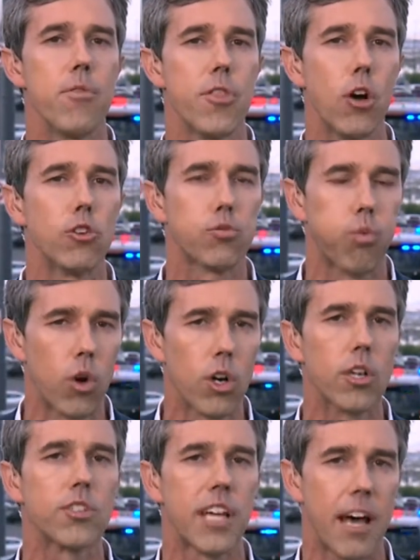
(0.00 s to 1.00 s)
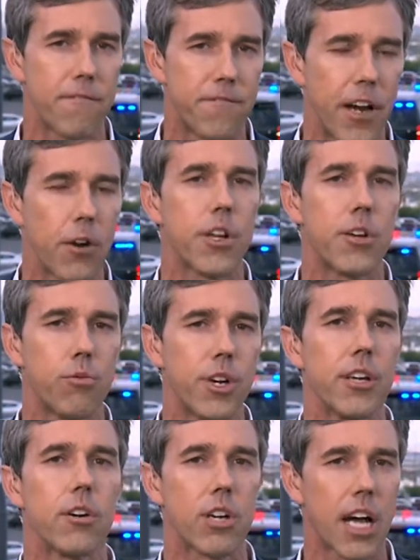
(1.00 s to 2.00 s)
Those words have very
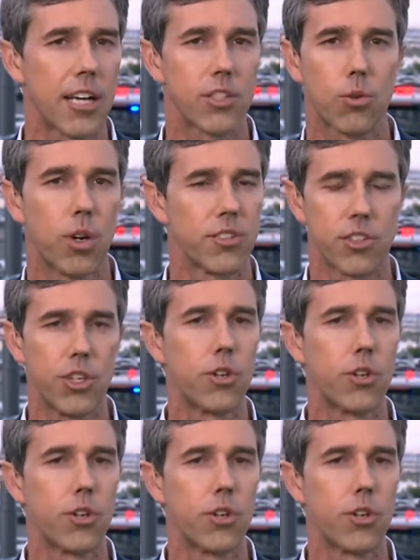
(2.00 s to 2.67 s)
real consequences.